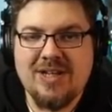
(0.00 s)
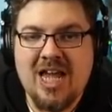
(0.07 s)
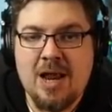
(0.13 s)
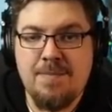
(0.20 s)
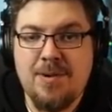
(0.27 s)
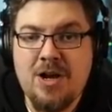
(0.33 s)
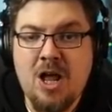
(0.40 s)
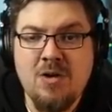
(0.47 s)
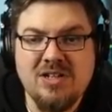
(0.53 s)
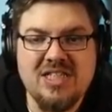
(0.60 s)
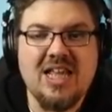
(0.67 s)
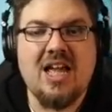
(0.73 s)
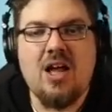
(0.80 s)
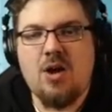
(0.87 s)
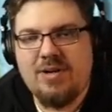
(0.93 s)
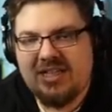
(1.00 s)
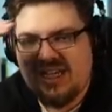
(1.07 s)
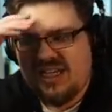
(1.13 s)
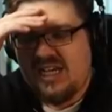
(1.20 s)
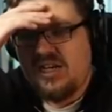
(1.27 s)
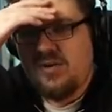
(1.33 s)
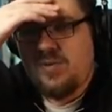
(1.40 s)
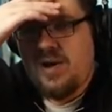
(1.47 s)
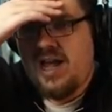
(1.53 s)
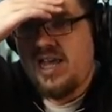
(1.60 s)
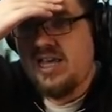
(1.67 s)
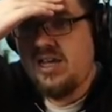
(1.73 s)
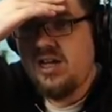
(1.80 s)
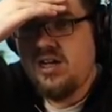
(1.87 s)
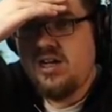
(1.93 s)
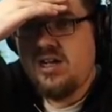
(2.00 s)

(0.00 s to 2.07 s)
He can. Below's there. Oh, it's cleared away.